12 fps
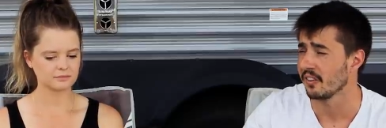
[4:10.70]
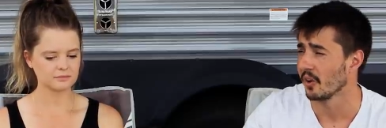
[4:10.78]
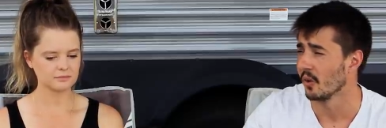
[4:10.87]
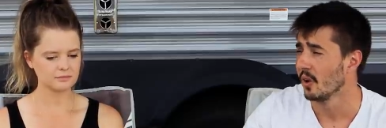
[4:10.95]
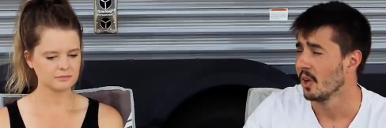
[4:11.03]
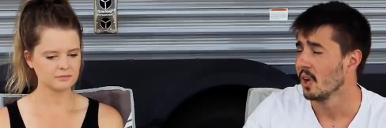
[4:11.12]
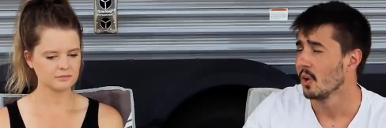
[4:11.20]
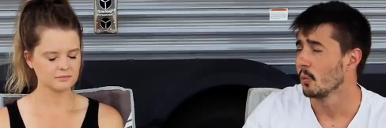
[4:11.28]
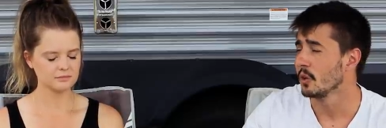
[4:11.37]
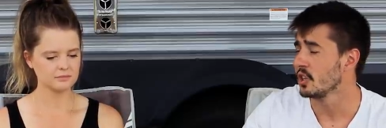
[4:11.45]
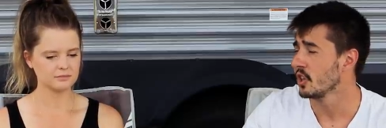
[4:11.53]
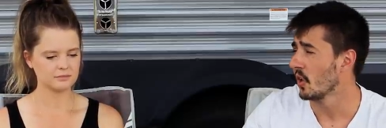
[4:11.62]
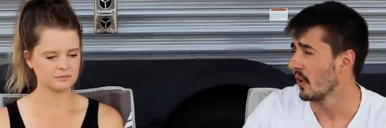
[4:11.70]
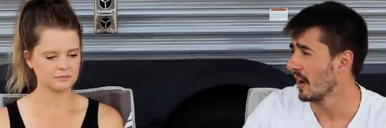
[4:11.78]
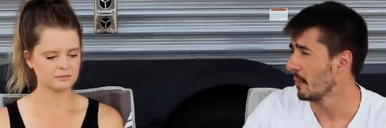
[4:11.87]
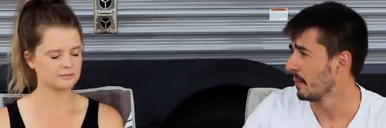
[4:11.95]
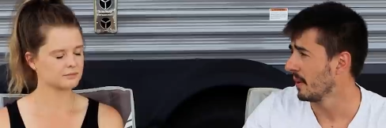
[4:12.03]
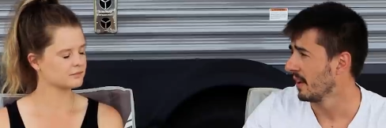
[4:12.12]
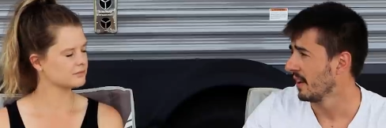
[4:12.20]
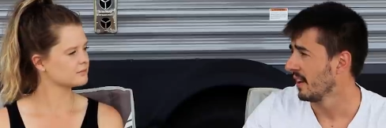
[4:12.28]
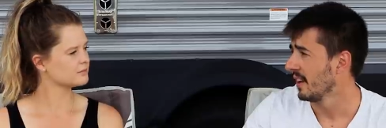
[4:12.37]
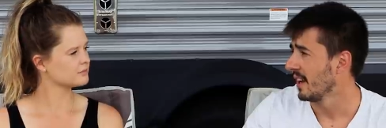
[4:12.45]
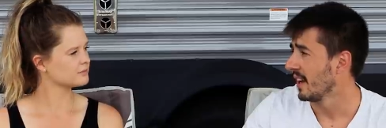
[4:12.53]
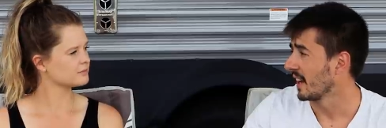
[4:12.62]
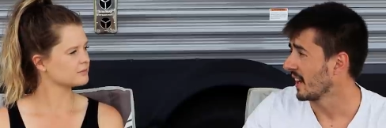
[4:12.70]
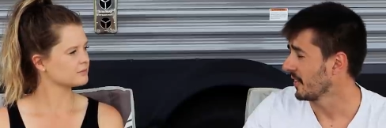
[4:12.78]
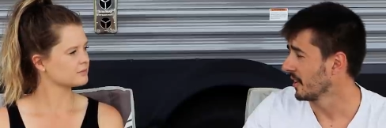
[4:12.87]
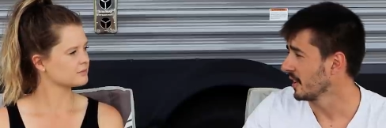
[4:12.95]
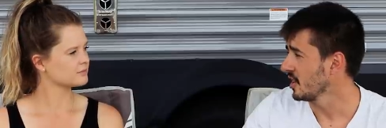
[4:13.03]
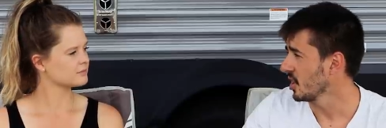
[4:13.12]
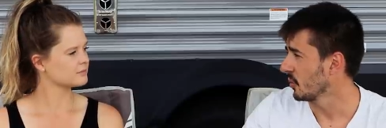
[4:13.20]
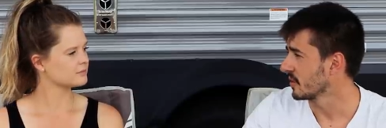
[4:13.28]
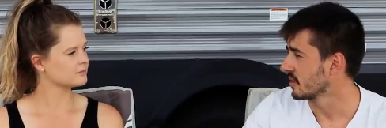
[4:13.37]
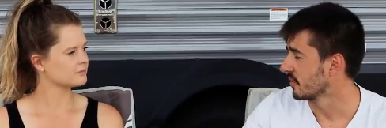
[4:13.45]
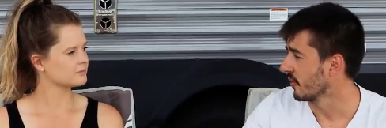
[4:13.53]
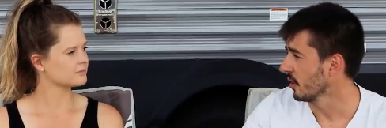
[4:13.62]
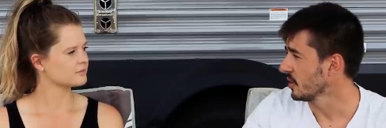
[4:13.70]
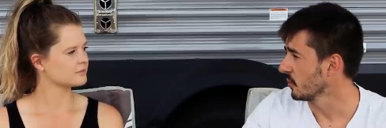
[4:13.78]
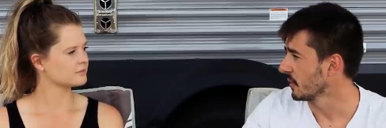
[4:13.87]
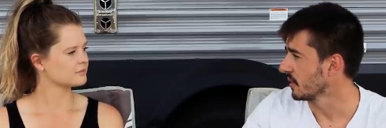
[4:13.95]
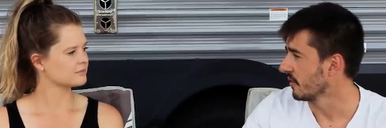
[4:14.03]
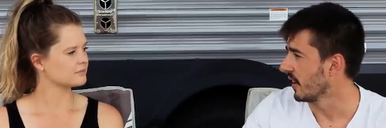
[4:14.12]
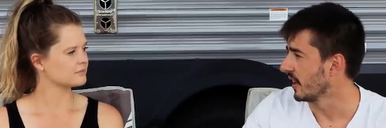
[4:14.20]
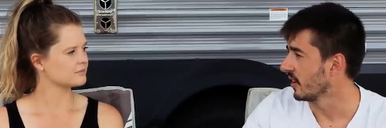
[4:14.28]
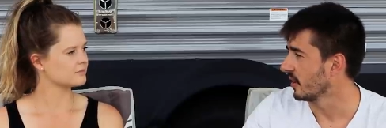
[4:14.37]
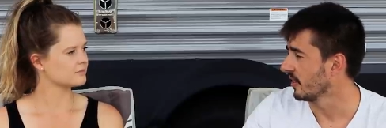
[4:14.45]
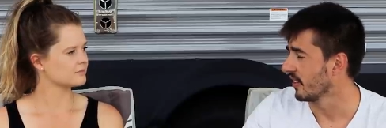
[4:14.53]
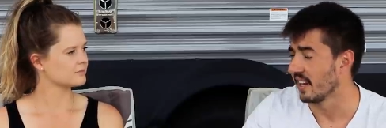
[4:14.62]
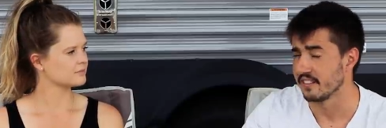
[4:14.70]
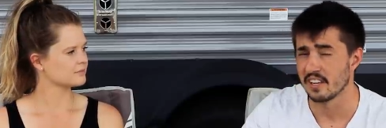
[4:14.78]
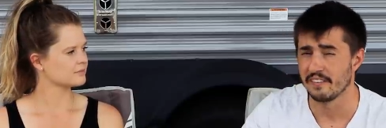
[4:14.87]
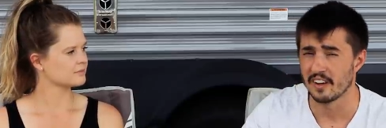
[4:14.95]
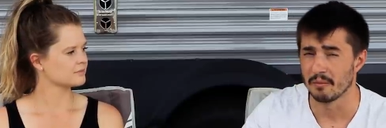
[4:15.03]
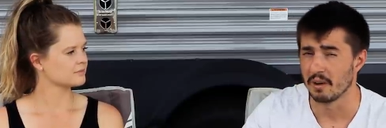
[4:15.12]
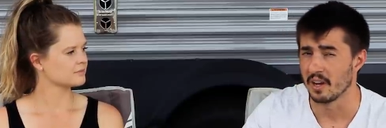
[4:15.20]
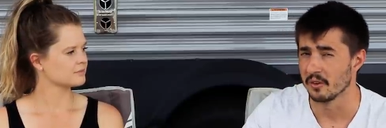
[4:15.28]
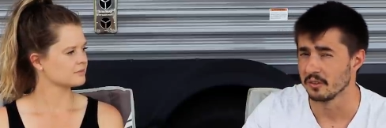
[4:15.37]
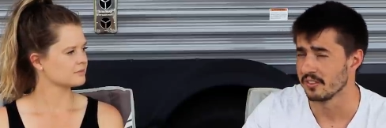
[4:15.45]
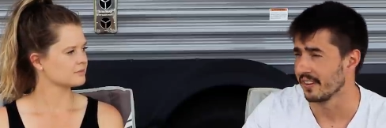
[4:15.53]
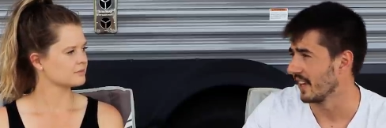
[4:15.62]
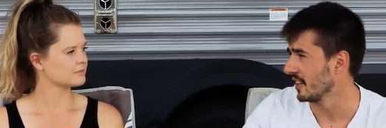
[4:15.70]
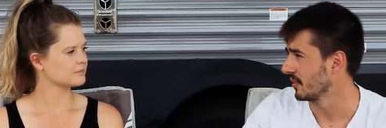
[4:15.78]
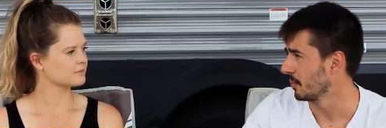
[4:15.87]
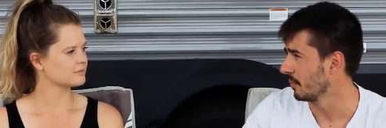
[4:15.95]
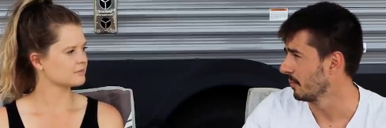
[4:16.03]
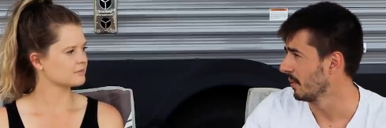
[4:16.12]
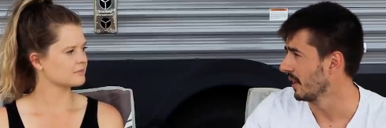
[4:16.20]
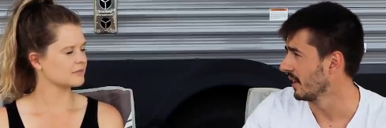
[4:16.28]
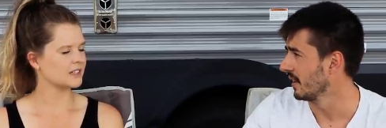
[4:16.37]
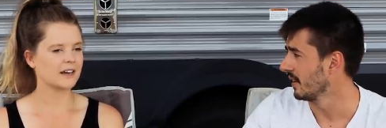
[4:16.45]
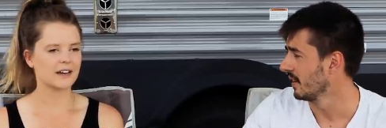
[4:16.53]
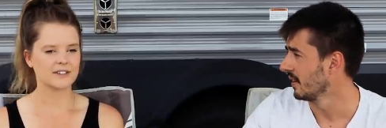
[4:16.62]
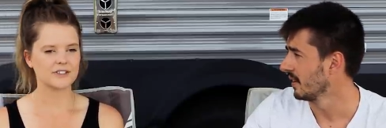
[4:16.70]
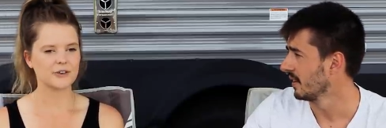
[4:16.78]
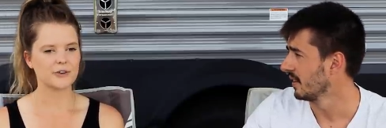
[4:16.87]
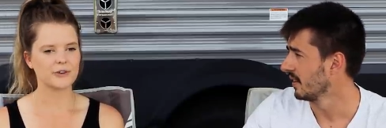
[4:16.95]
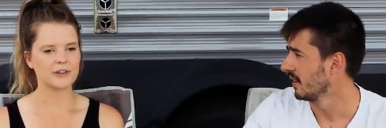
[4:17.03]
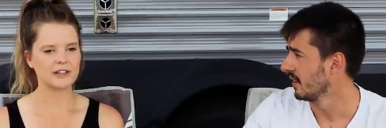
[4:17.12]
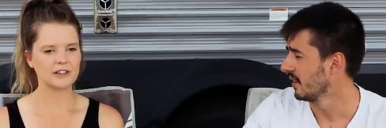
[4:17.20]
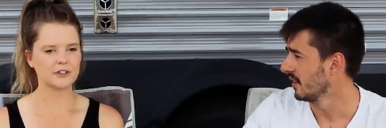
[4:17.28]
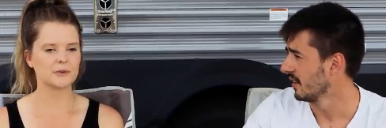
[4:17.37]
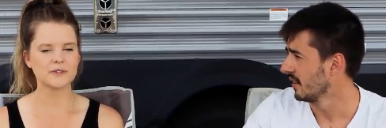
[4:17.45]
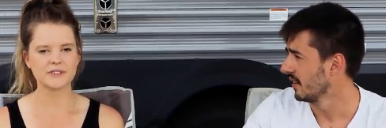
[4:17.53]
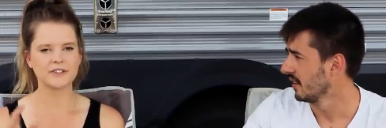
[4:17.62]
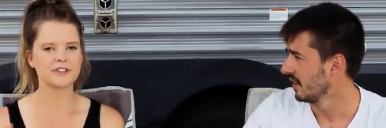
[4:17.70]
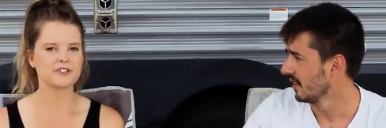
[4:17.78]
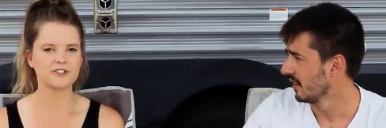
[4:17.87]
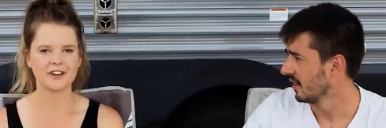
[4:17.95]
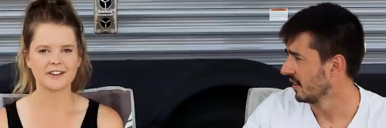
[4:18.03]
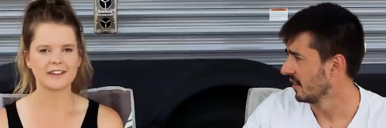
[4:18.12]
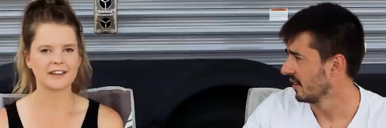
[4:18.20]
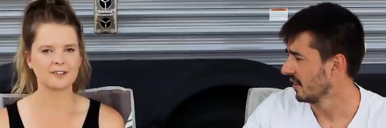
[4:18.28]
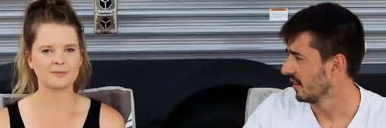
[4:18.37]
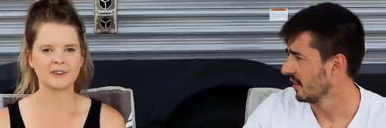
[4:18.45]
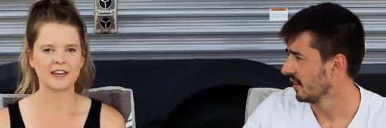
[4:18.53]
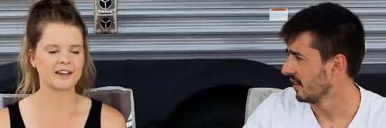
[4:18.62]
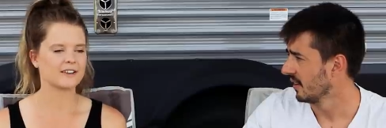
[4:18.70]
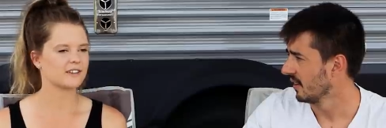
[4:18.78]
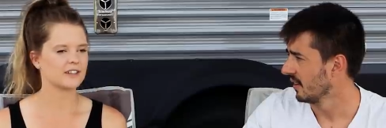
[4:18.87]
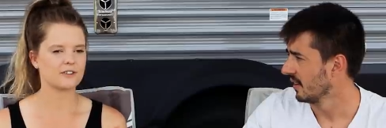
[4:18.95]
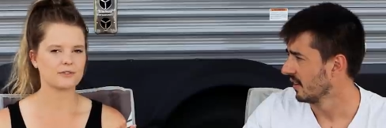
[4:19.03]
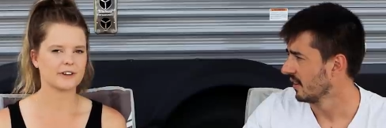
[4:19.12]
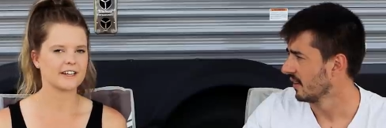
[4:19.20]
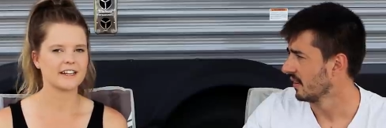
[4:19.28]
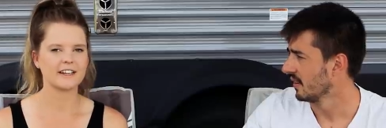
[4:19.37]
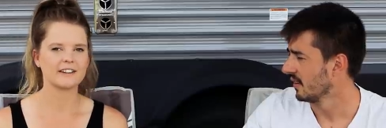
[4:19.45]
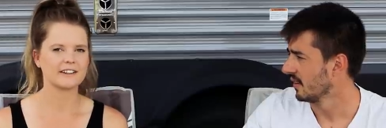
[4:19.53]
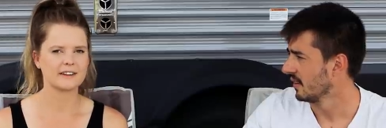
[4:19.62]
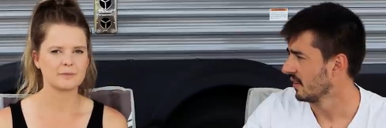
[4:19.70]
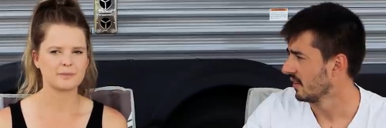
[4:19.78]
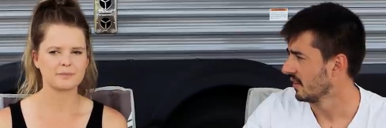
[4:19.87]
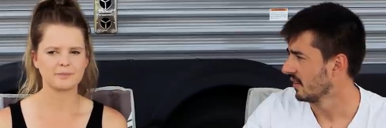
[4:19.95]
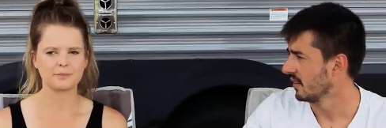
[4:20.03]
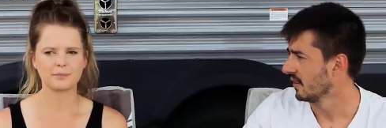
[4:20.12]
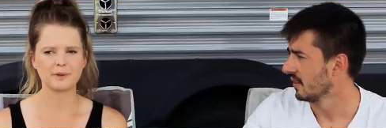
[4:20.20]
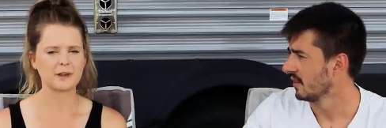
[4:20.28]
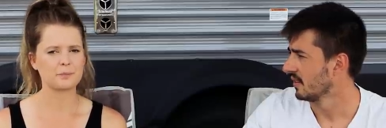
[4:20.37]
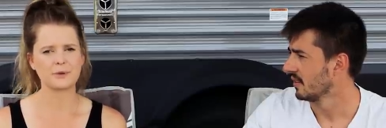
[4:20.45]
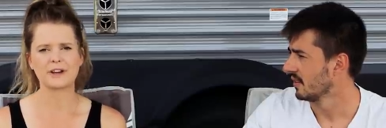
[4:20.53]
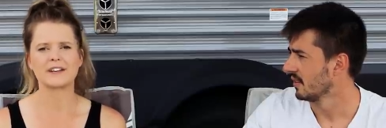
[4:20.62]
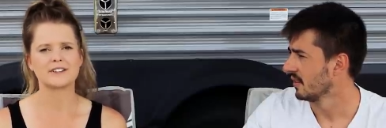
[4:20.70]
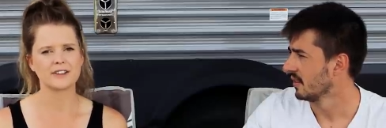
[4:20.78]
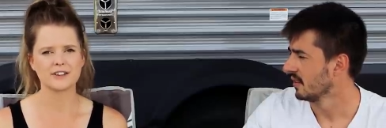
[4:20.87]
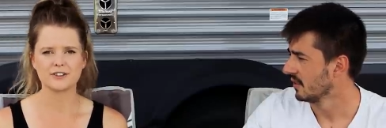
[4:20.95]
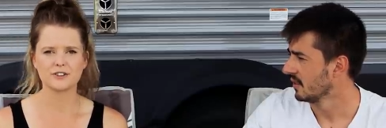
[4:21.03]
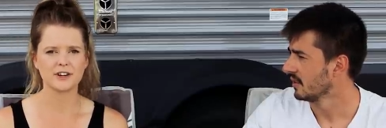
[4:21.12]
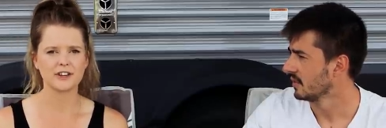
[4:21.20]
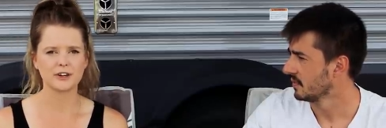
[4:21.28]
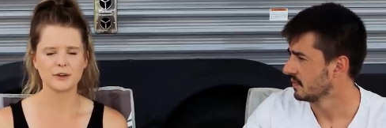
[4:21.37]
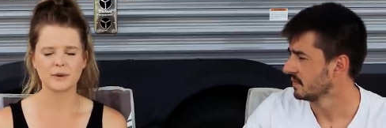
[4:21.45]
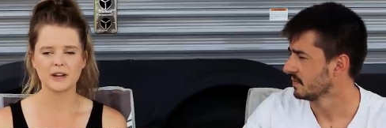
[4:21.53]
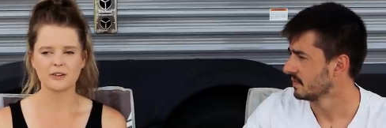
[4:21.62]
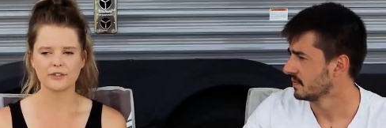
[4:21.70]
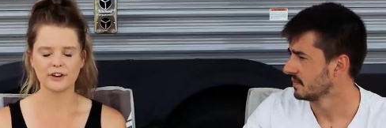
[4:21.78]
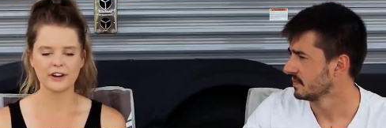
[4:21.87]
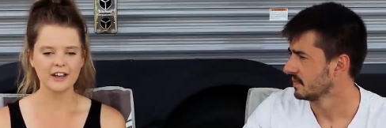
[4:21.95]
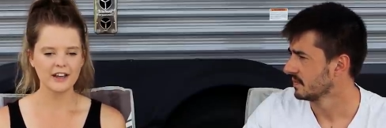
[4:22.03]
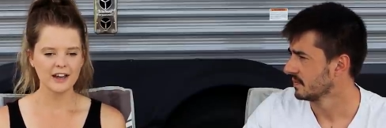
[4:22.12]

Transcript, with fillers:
Speaker 1: So we show up, and I guess Alysha was the first one to find her signs. I found my own signs, but.
Speaker 2: Yeah, so Luke was still in the truck, like getting stuff ready to like bring into the trailer or whatever.